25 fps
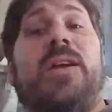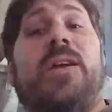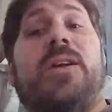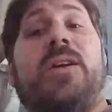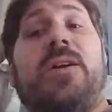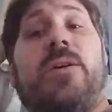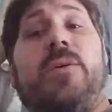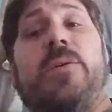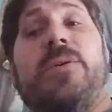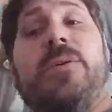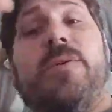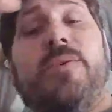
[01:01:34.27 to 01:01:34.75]

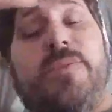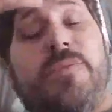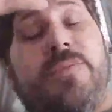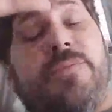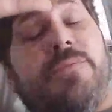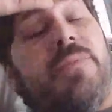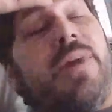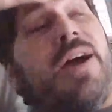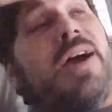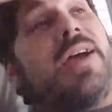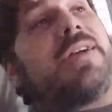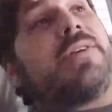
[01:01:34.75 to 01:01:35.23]
go to
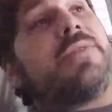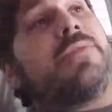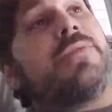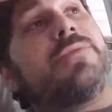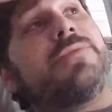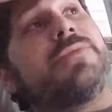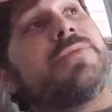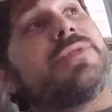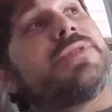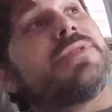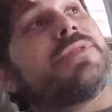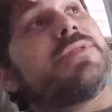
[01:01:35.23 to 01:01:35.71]

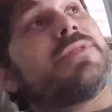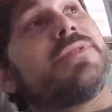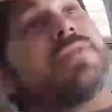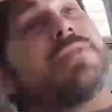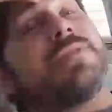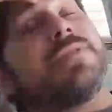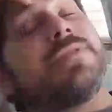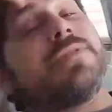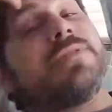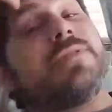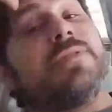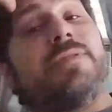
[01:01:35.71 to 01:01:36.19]
Michael's
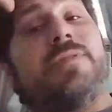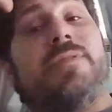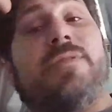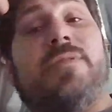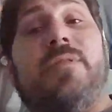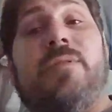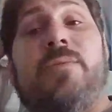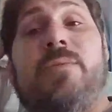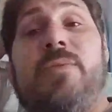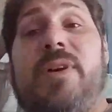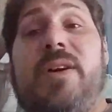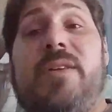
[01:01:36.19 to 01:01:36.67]

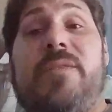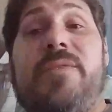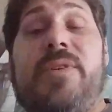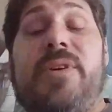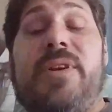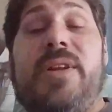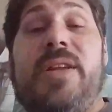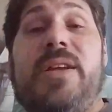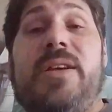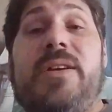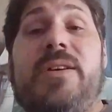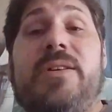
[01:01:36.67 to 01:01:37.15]
or wherever
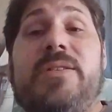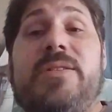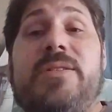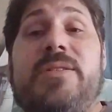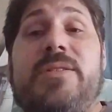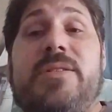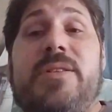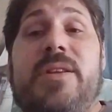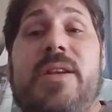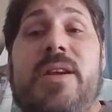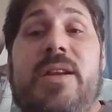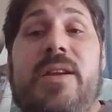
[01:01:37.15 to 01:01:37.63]
it
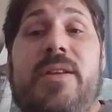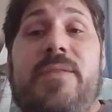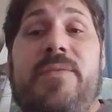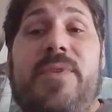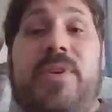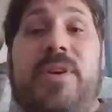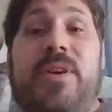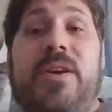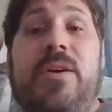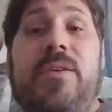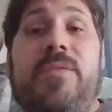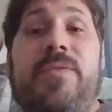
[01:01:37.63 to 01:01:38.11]
is, and if
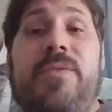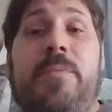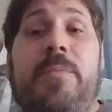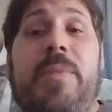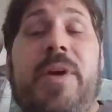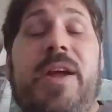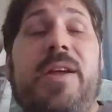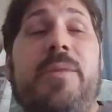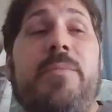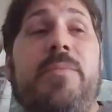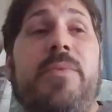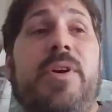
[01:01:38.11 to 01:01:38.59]
you go for
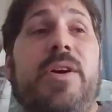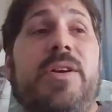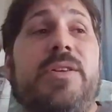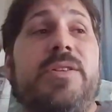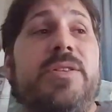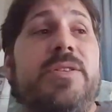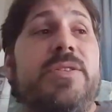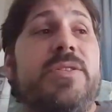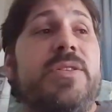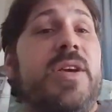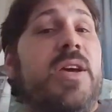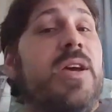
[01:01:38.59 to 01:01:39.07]
paint
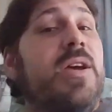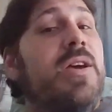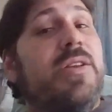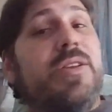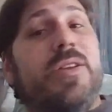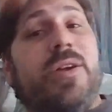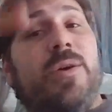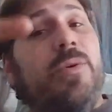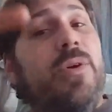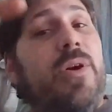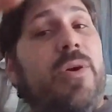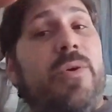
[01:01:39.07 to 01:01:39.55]
brushes,
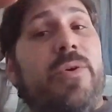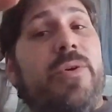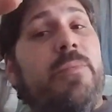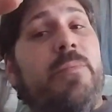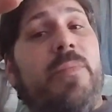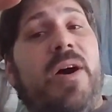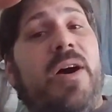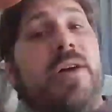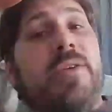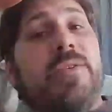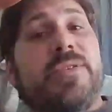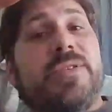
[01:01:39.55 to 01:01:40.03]
don't go to the
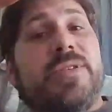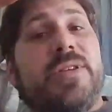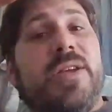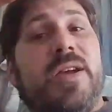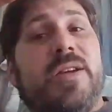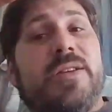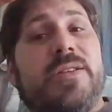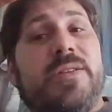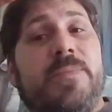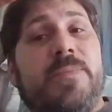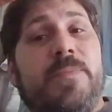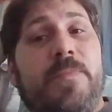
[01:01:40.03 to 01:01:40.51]
model
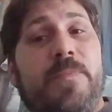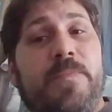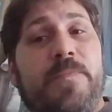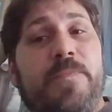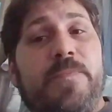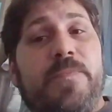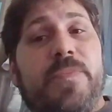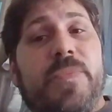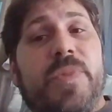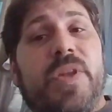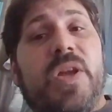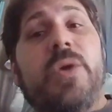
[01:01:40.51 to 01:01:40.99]
section.
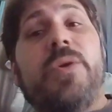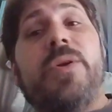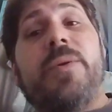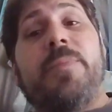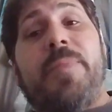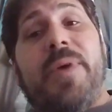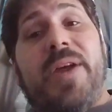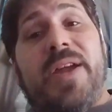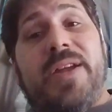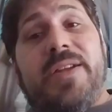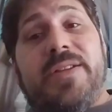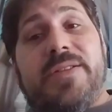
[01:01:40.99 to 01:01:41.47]
Go to
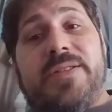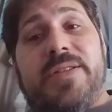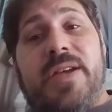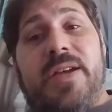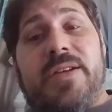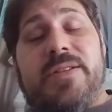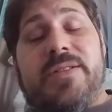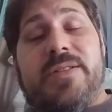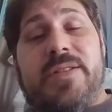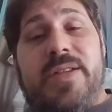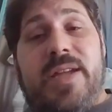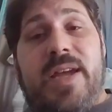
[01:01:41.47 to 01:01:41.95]
the paint
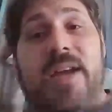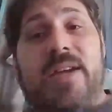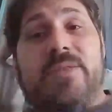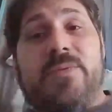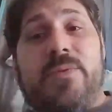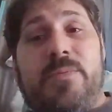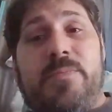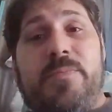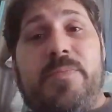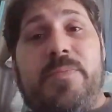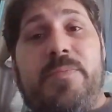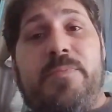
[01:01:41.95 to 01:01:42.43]
section, the
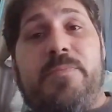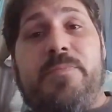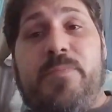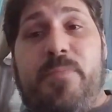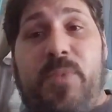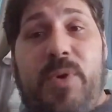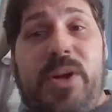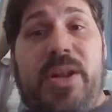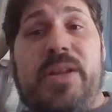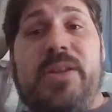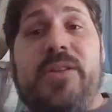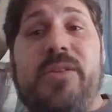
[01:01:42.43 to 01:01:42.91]
actual
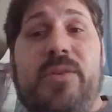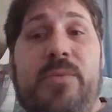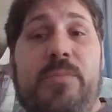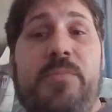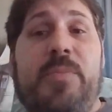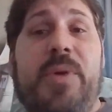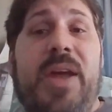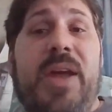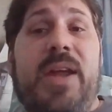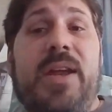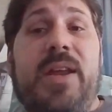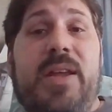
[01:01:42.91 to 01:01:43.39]
where they do
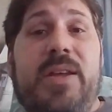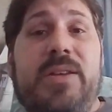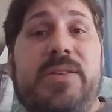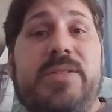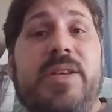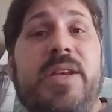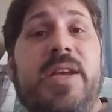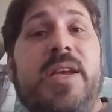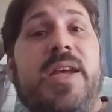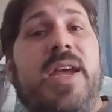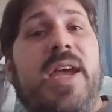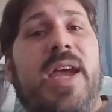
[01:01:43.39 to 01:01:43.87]
paintings.
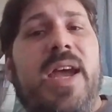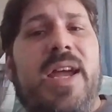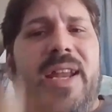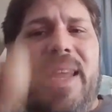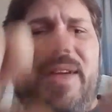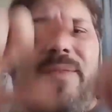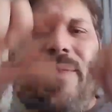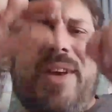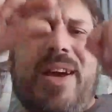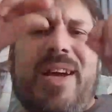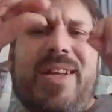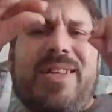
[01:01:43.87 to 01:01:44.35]
And
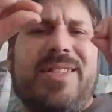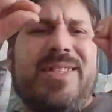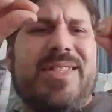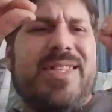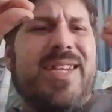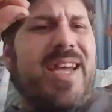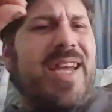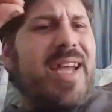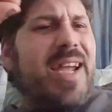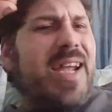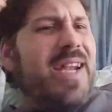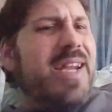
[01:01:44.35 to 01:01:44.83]
they've got
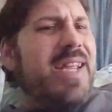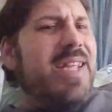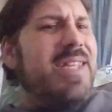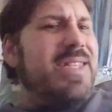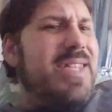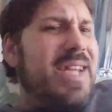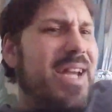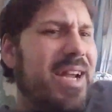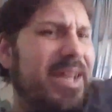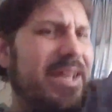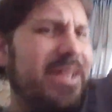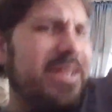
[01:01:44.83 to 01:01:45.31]
tiny,
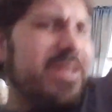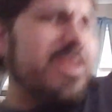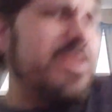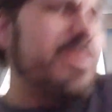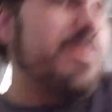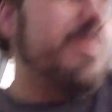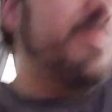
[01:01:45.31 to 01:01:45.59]
tiny little